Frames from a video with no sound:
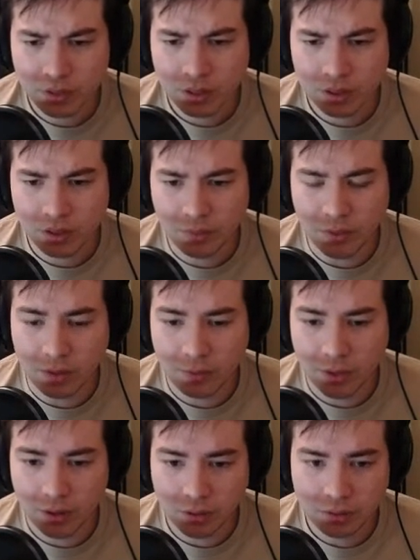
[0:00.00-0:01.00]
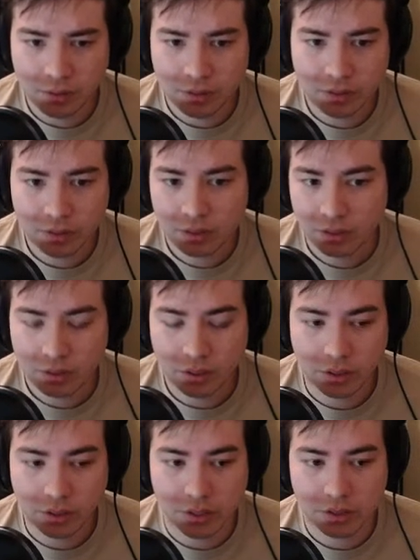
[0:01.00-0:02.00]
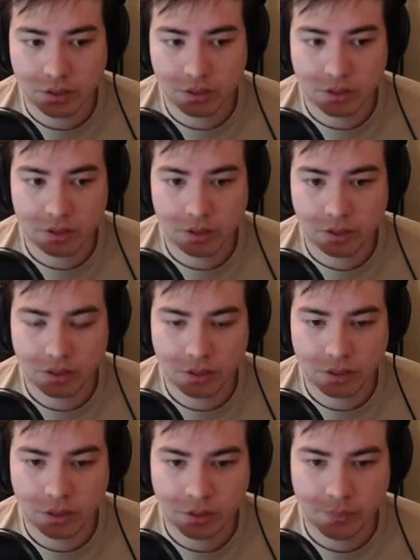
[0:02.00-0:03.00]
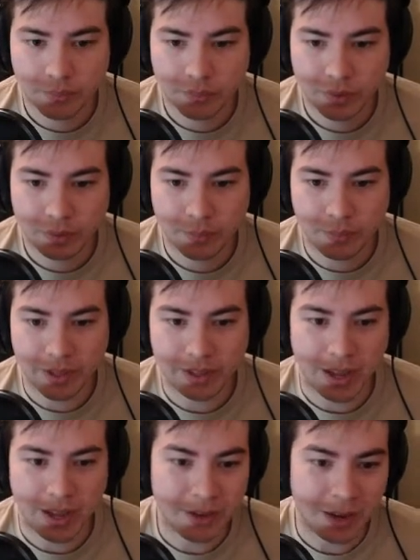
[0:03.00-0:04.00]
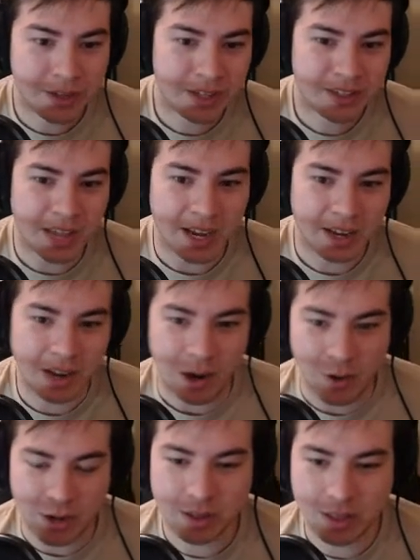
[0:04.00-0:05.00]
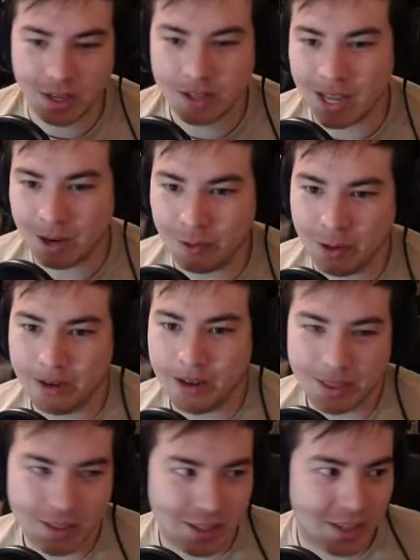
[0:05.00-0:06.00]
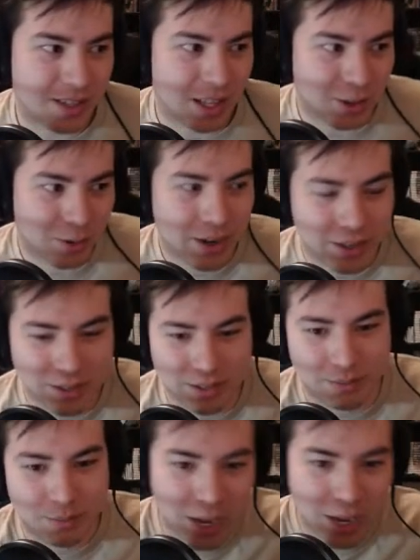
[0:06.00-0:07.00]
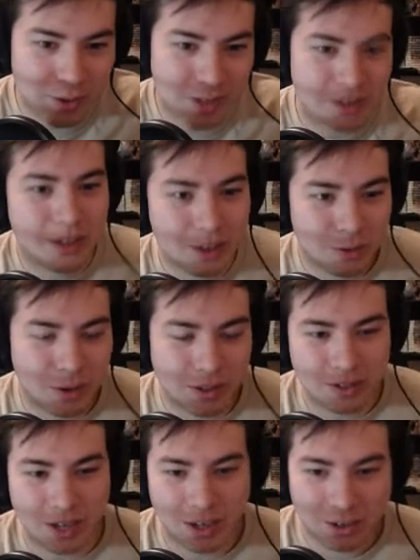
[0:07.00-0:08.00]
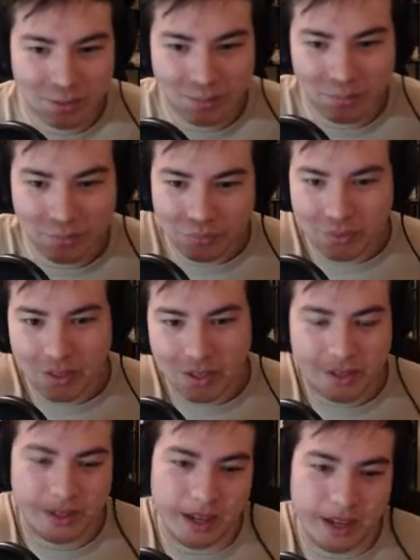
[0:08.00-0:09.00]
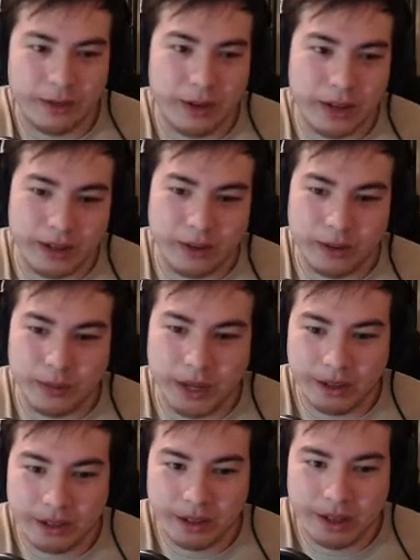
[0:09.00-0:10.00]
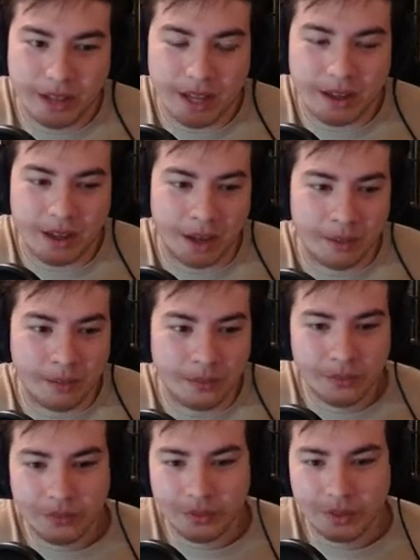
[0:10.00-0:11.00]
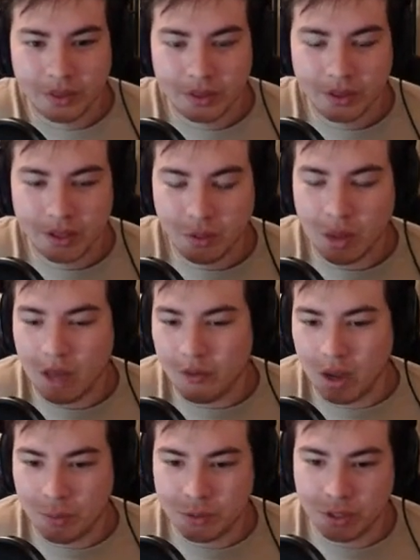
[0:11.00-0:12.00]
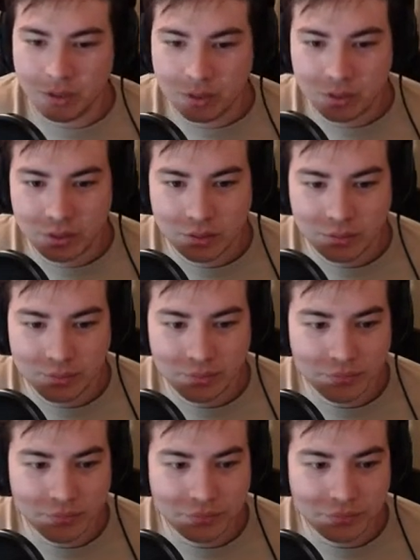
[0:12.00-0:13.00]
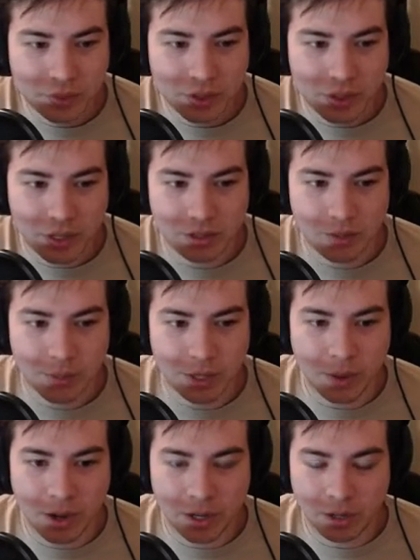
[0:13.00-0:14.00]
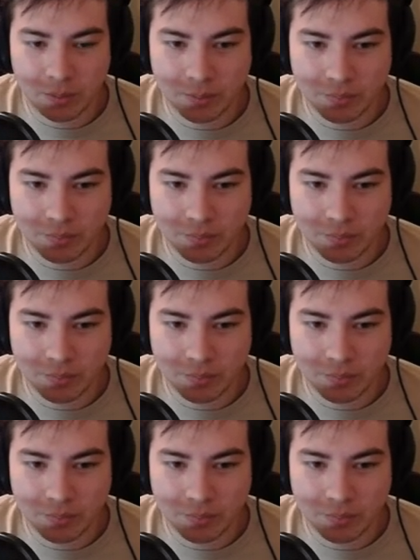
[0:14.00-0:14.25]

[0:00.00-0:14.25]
The Fanfare is I would say secondary to the accelerate. I think the accelerate is the main reason you run this card. Second reason would be late game, you have an option. He's a big body.